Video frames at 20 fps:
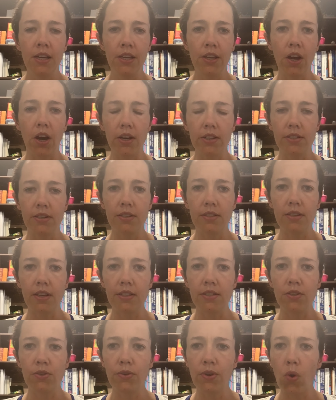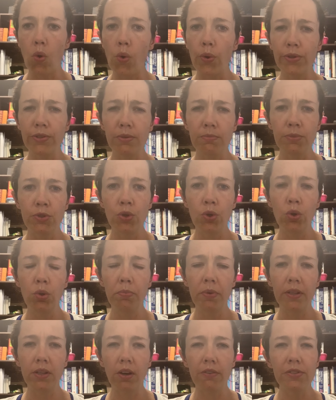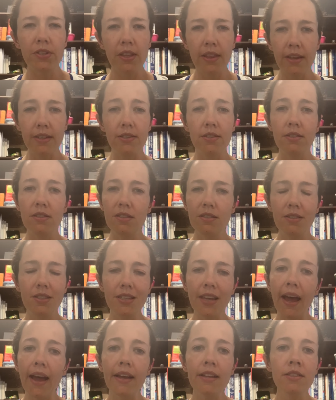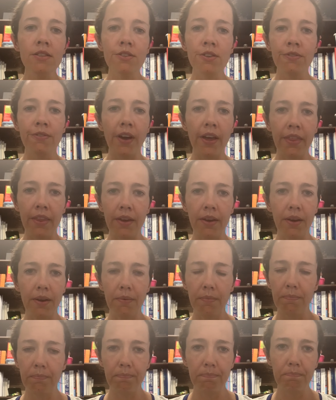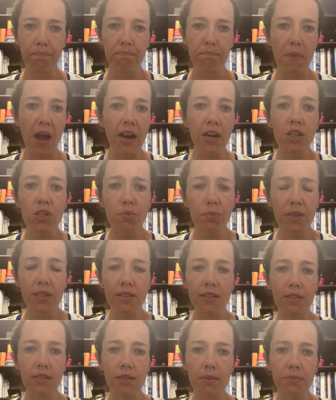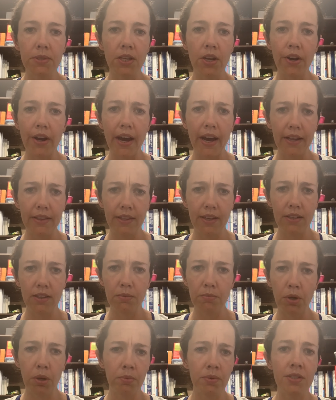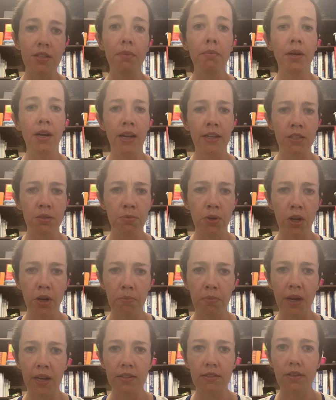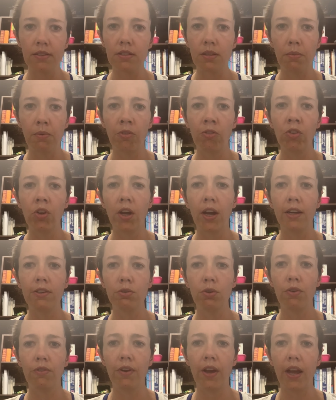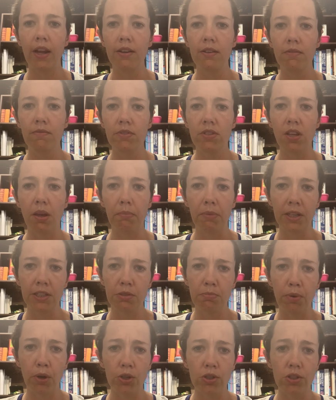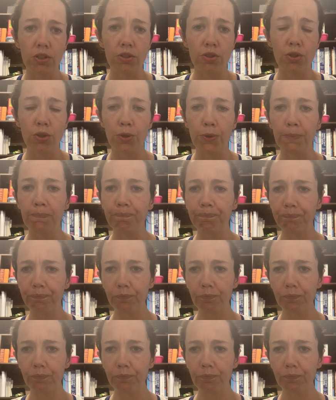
It's an awesome tool, but obviously there's tons of other management systems that are out there at the moment, something like Smarterbase that some of you guys would have had some exposure to.